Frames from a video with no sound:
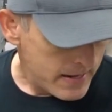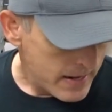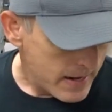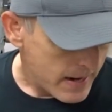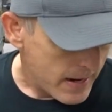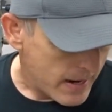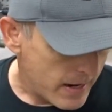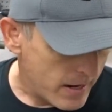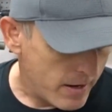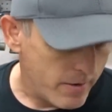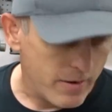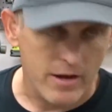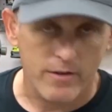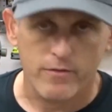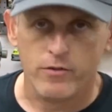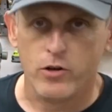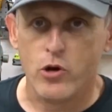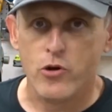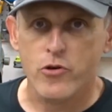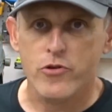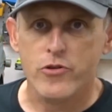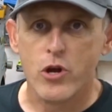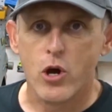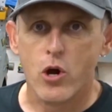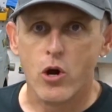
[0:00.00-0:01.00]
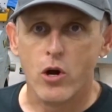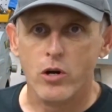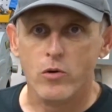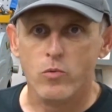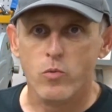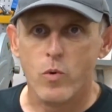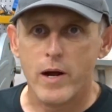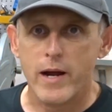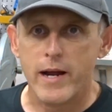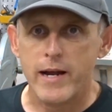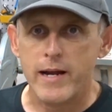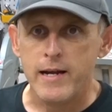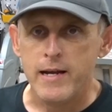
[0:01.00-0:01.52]
I've learned the hard
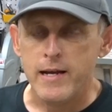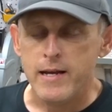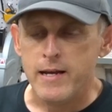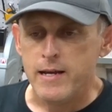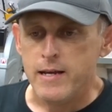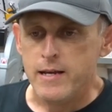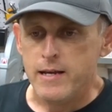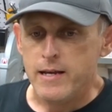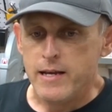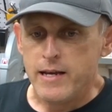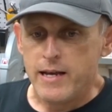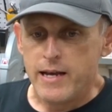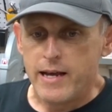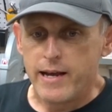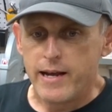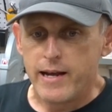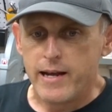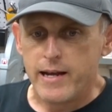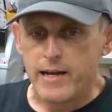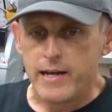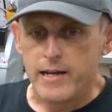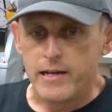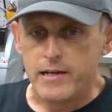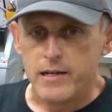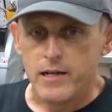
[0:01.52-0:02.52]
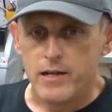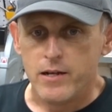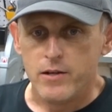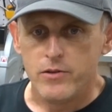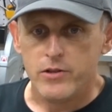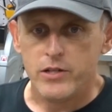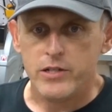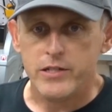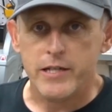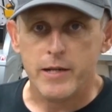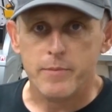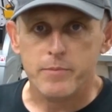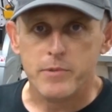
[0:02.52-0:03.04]
way, and
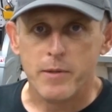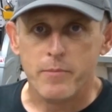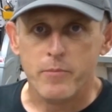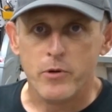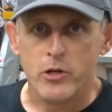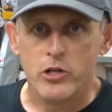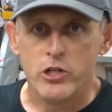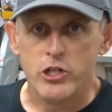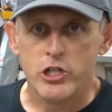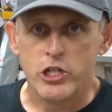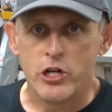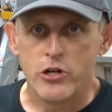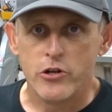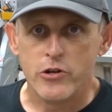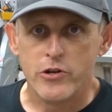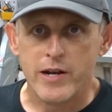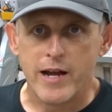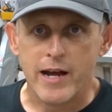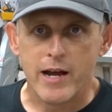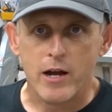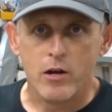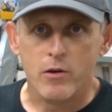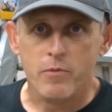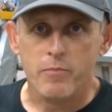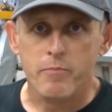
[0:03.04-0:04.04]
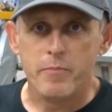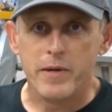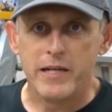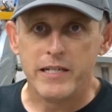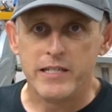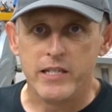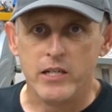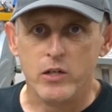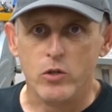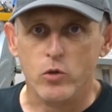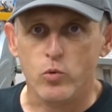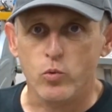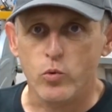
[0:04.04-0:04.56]
the tips I'm going to show you now
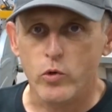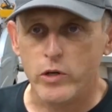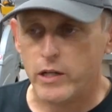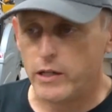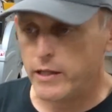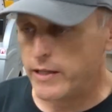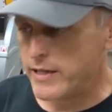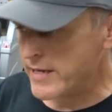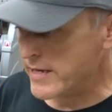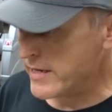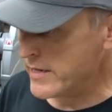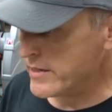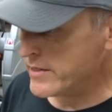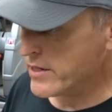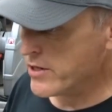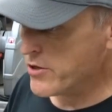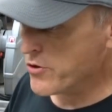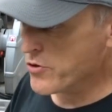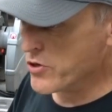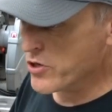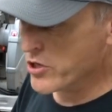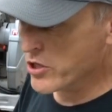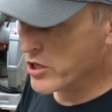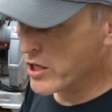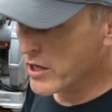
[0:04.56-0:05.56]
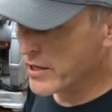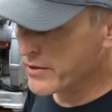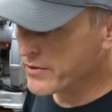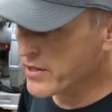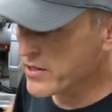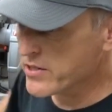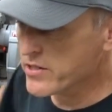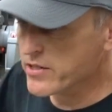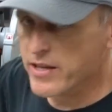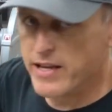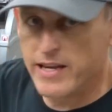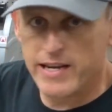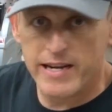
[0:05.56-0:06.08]
makes it really easy. You can cut
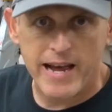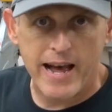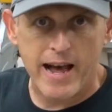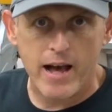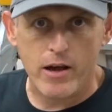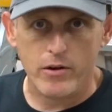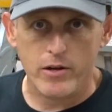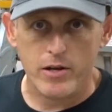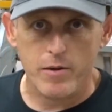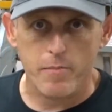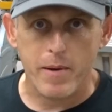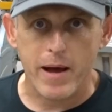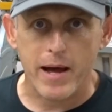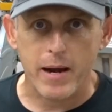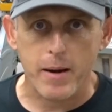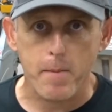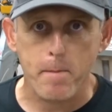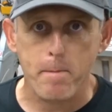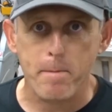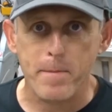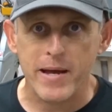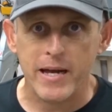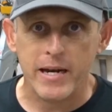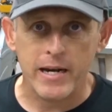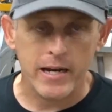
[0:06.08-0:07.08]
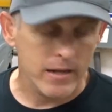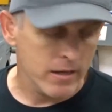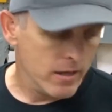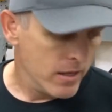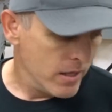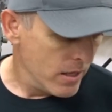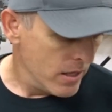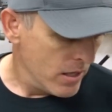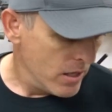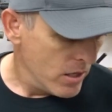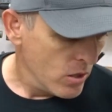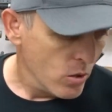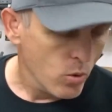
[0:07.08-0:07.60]
this thing out in about a minute
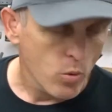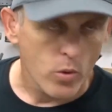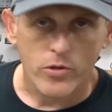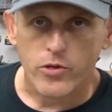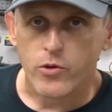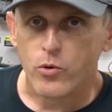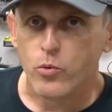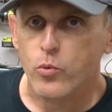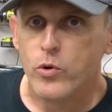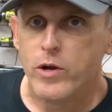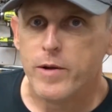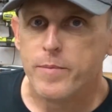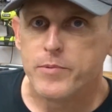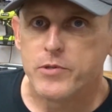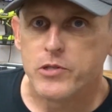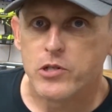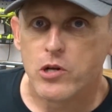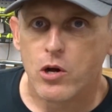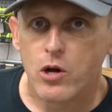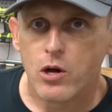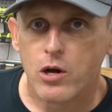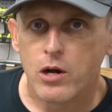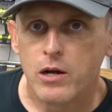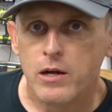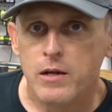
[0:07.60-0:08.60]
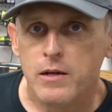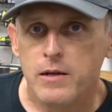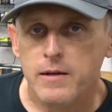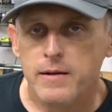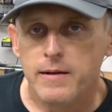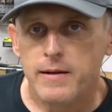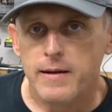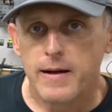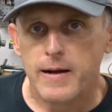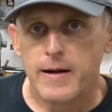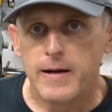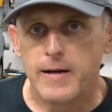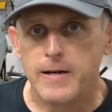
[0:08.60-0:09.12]
with a rip saw
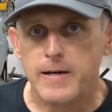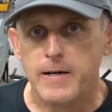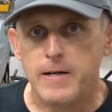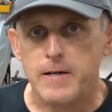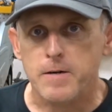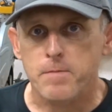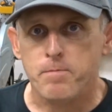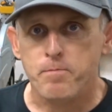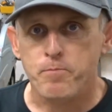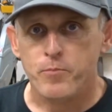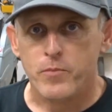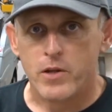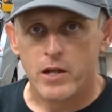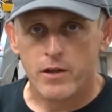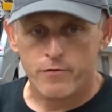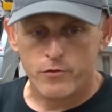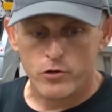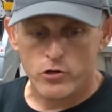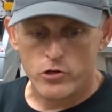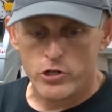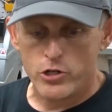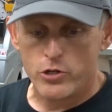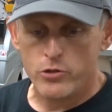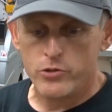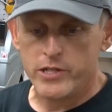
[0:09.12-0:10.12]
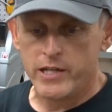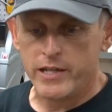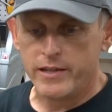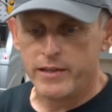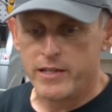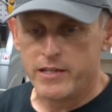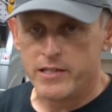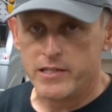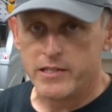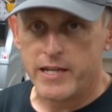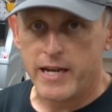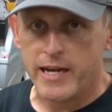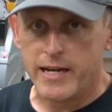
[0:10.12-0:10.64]
if you're using
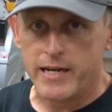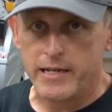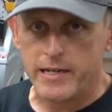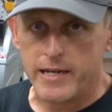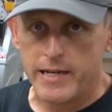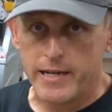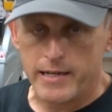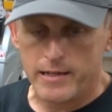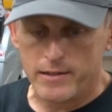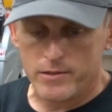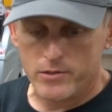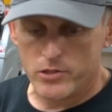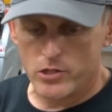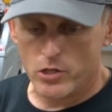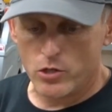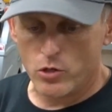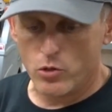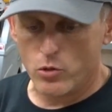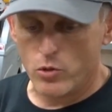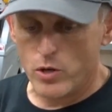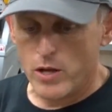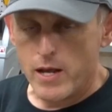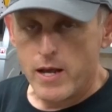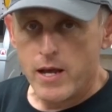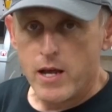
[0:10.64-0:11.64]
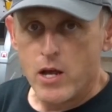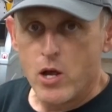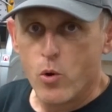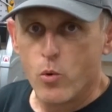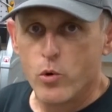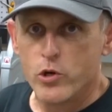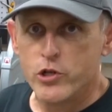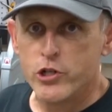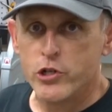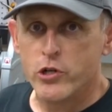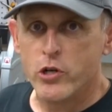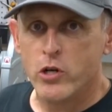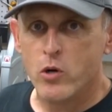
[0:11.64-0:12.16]
this technique. So
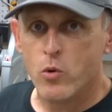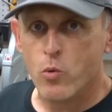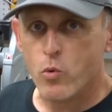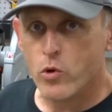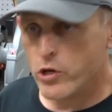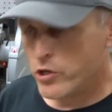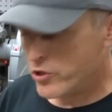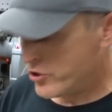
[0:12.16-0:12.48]
what you're going to want